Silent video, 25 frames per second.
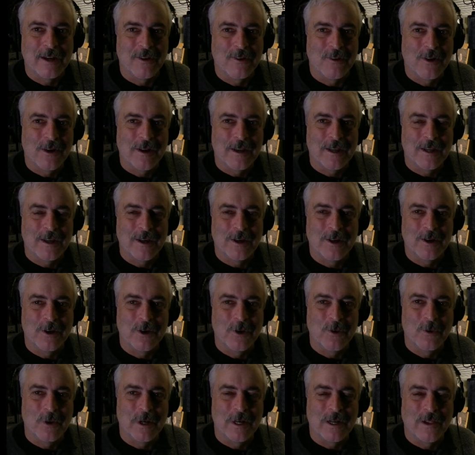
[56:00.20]
in
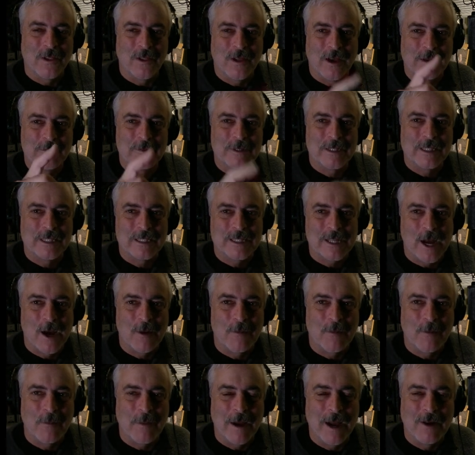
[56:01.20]
Antarctica who would climb to the
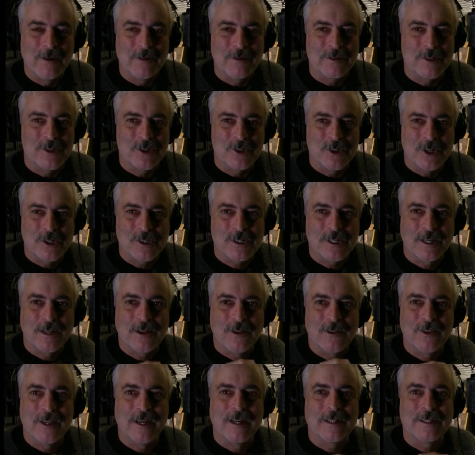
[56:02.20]
top of mountains
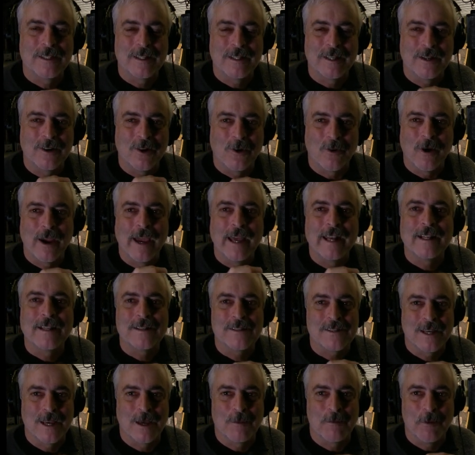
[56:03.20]
just to collect a
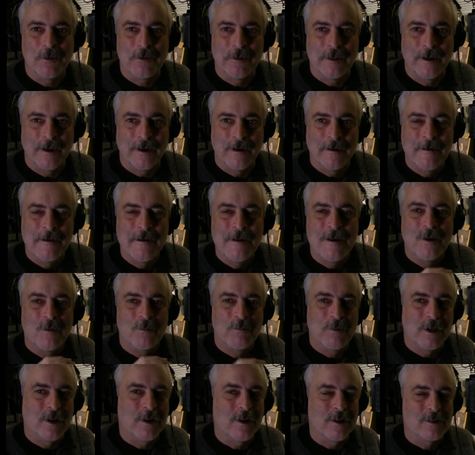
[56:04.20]
granite sample there
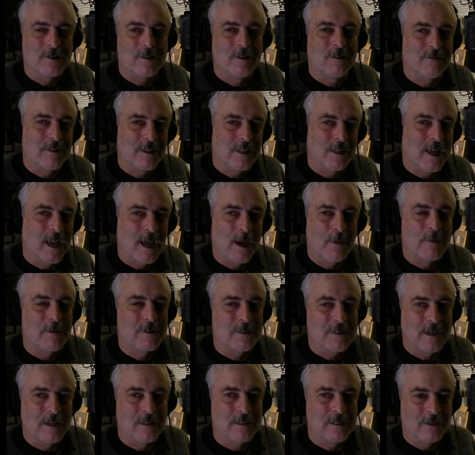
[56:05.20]
because of the
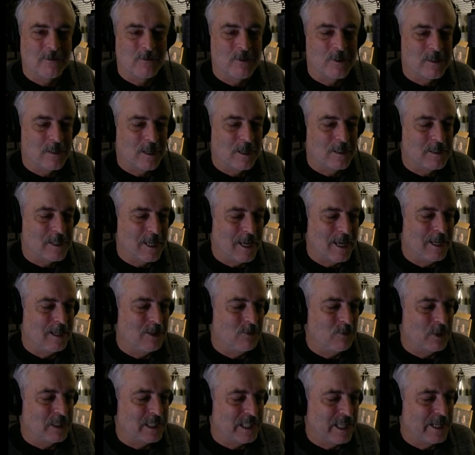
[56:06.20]
apatite that was
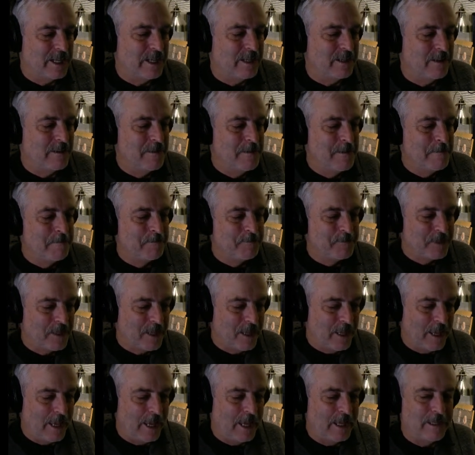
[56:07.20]
contained within it.
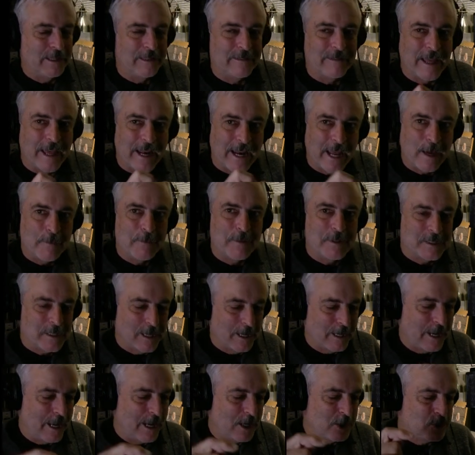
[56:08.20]
And that
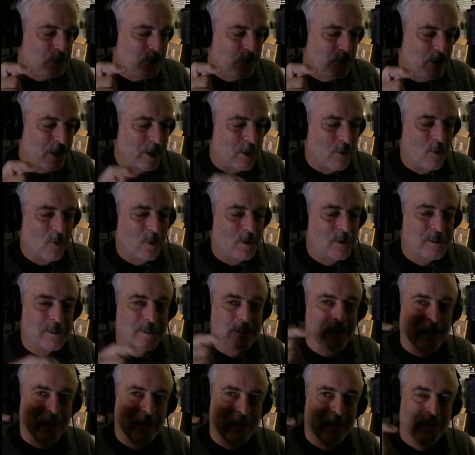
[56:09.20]
apatite actually
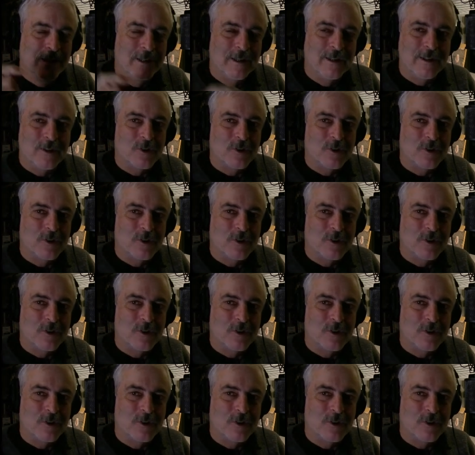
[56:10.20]
records the